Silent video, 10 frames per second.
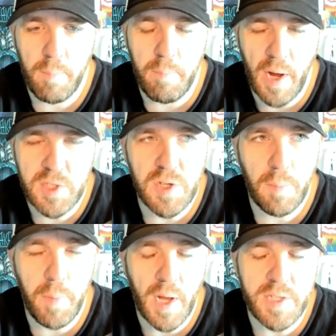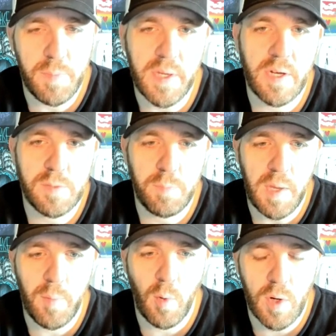much buzz because
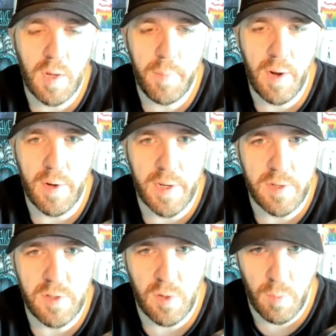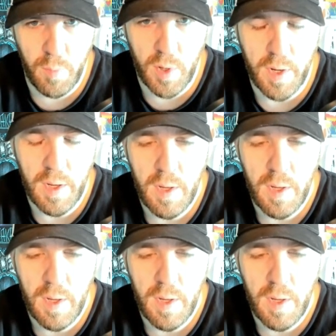people were comparing it to Urborg.